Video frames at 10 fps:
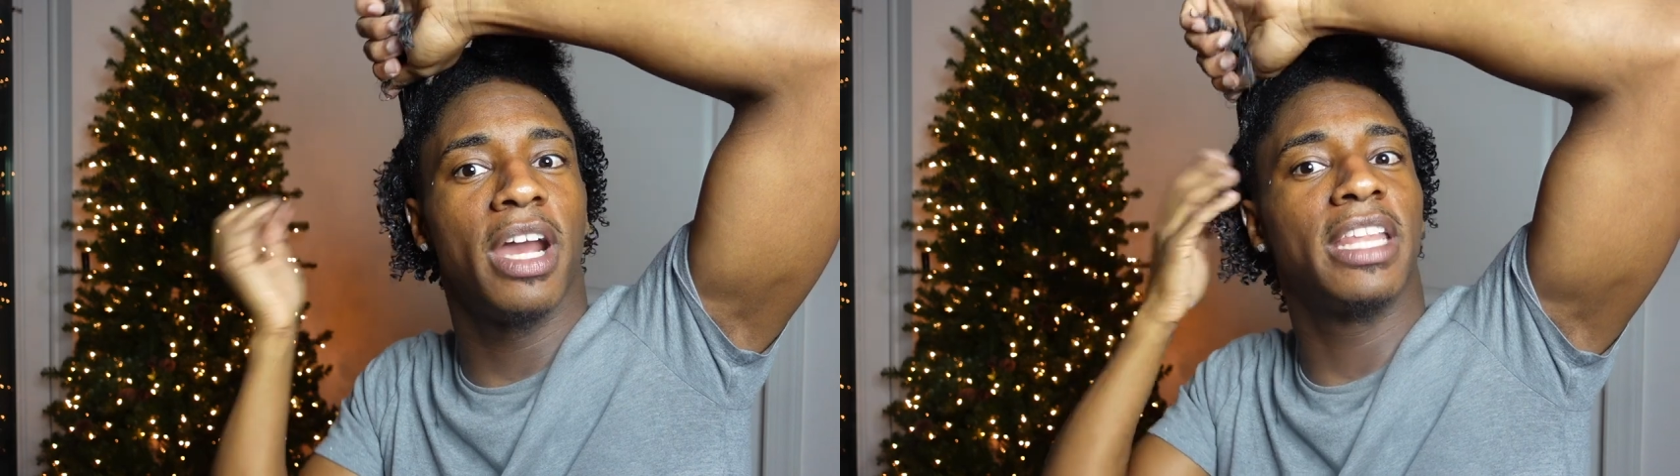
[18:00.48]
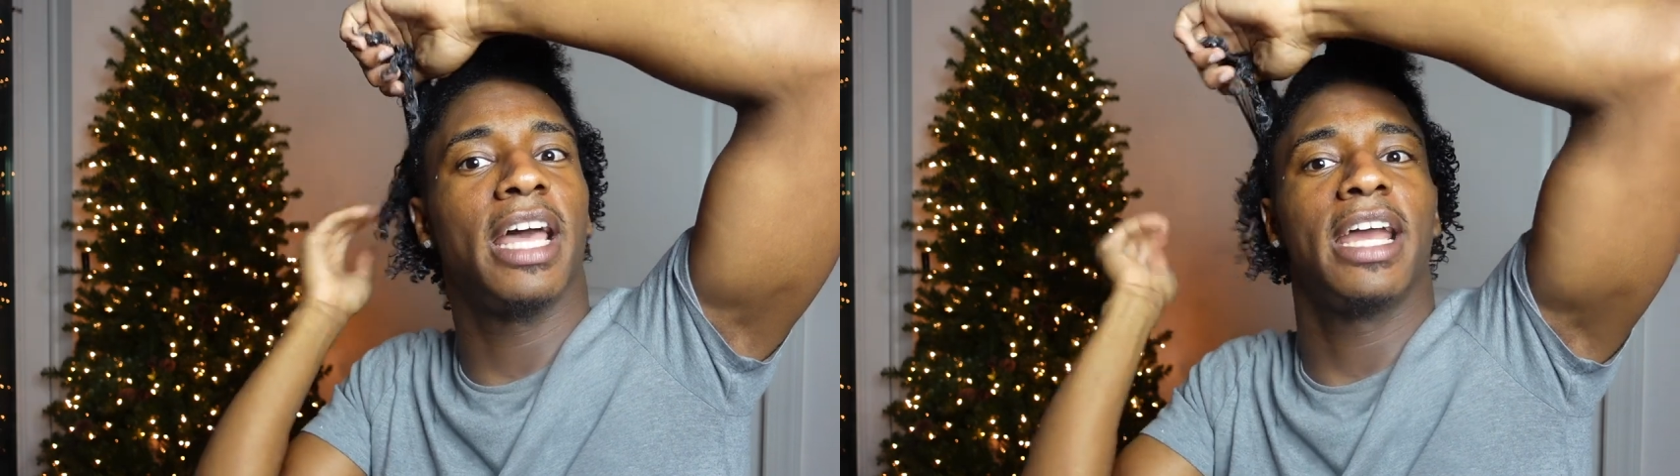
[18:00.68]

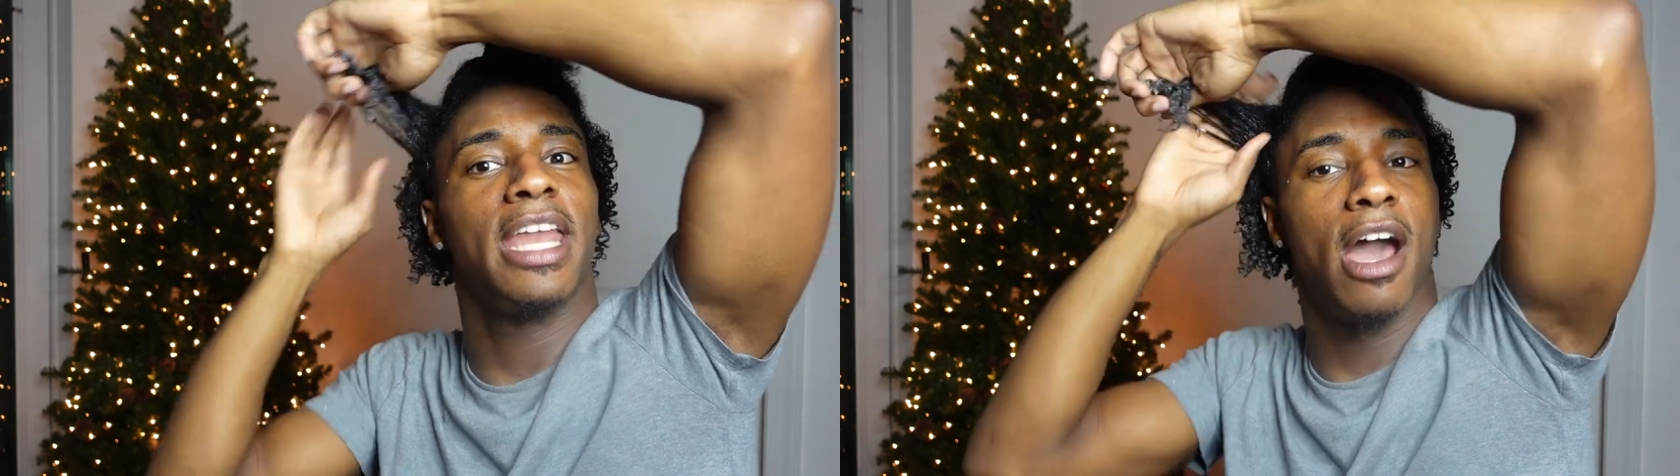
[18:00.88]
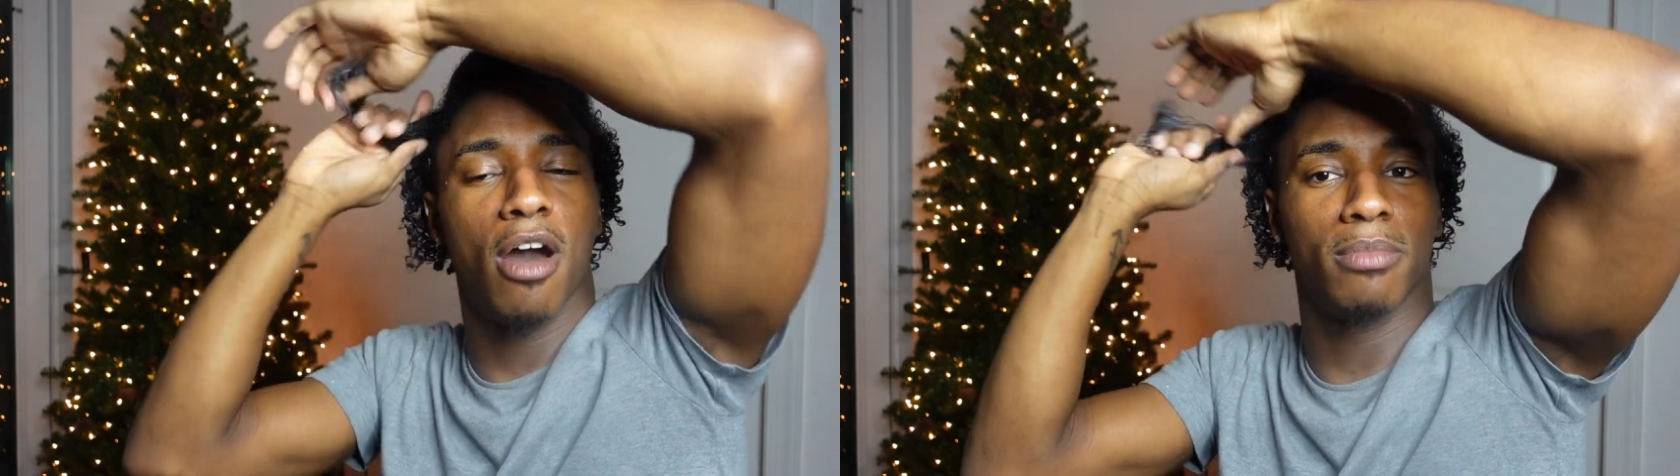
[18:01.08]
and like
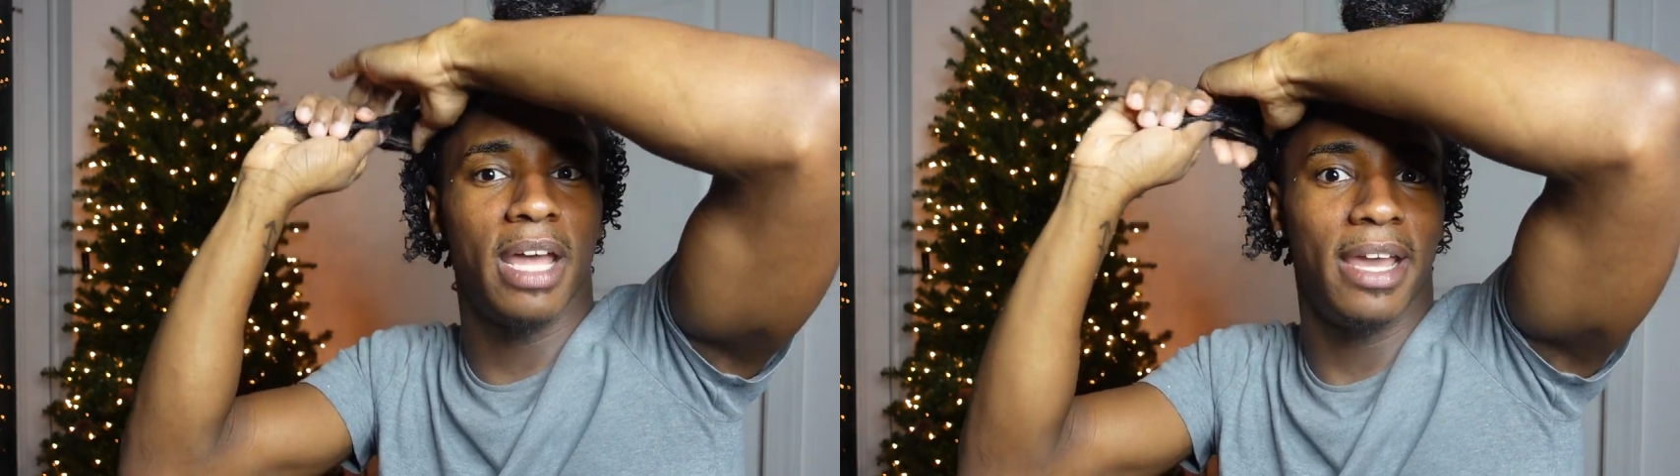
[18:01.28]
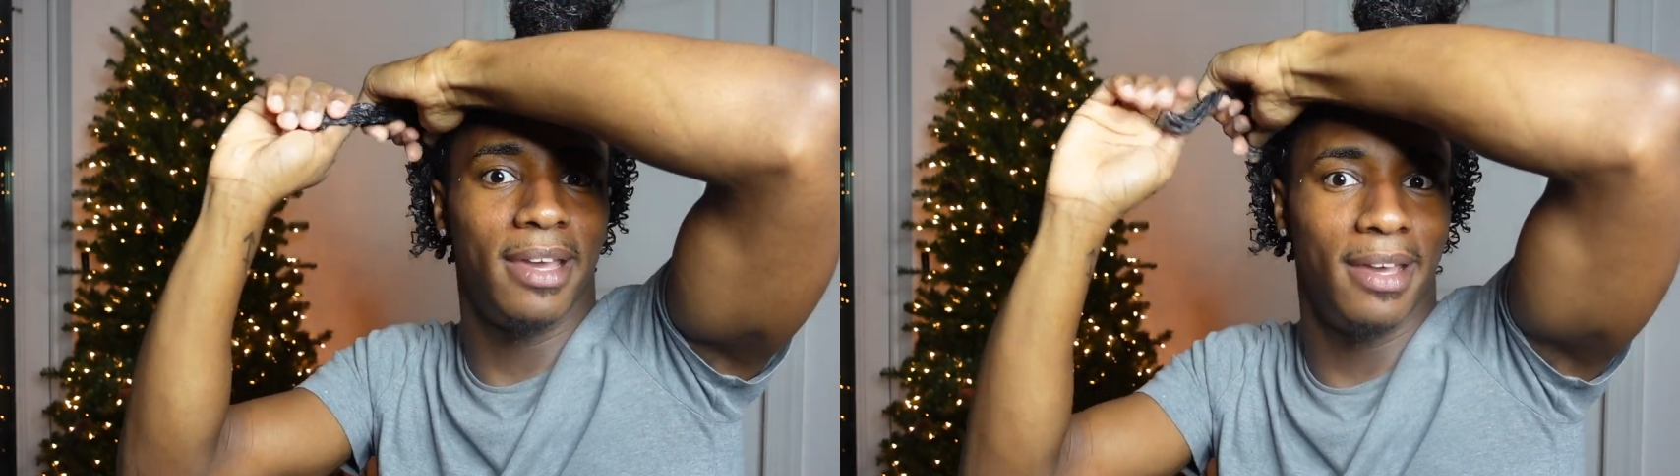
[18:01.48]
now I'm
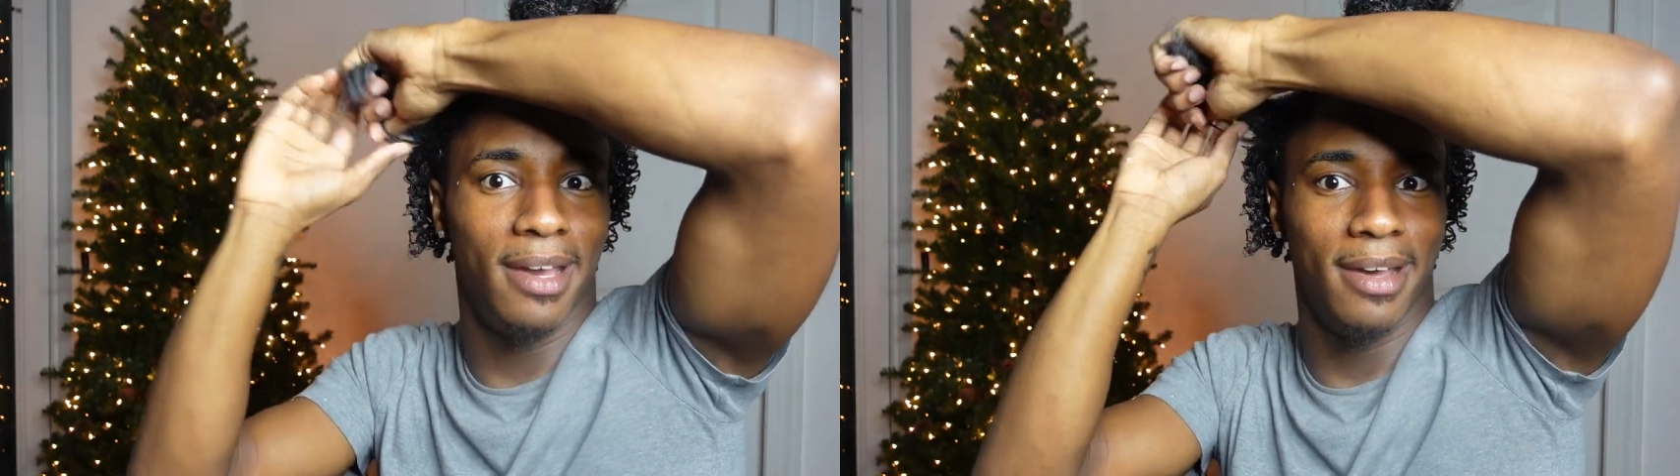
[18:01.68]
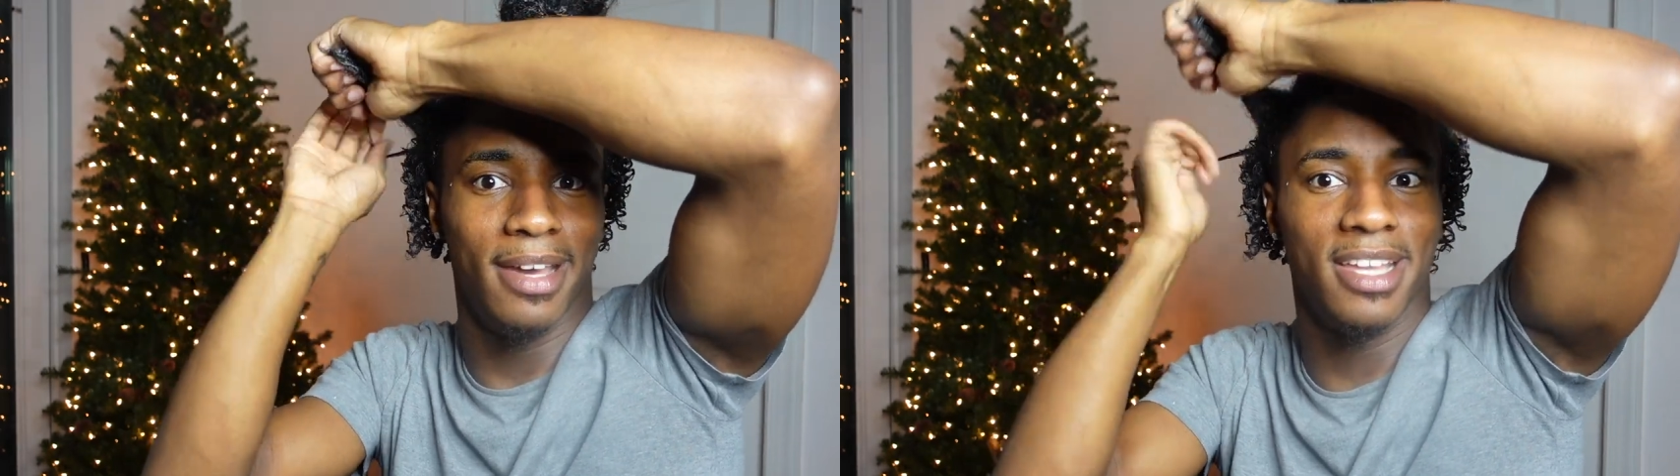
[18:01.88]
like,
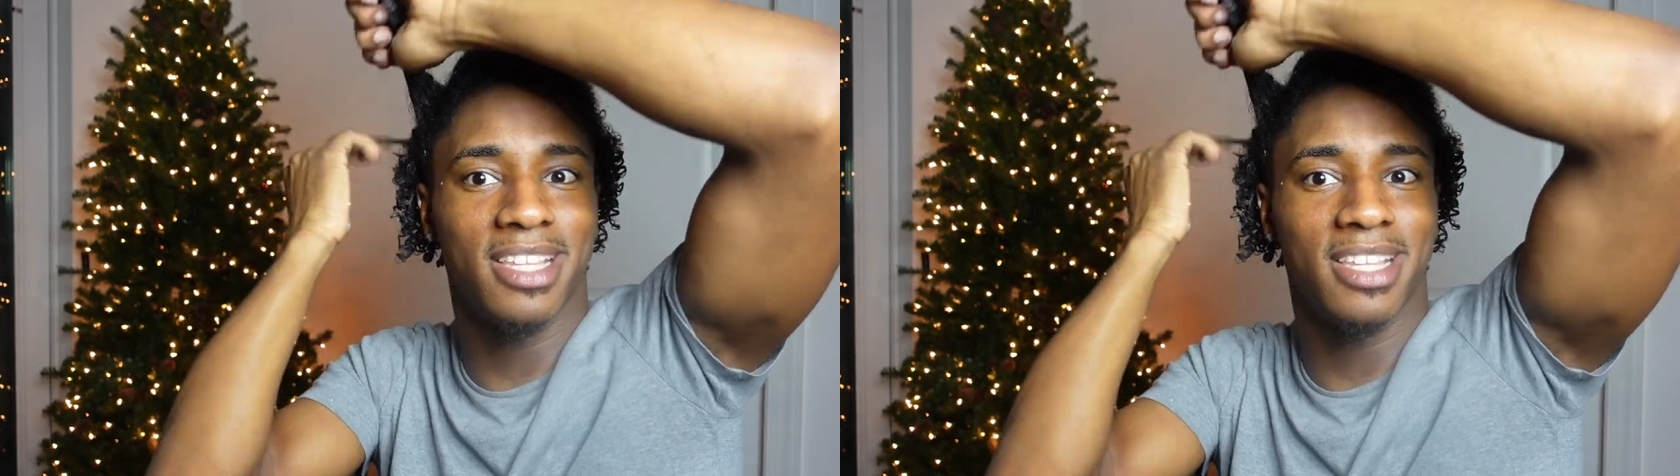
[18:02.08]
yeah, it,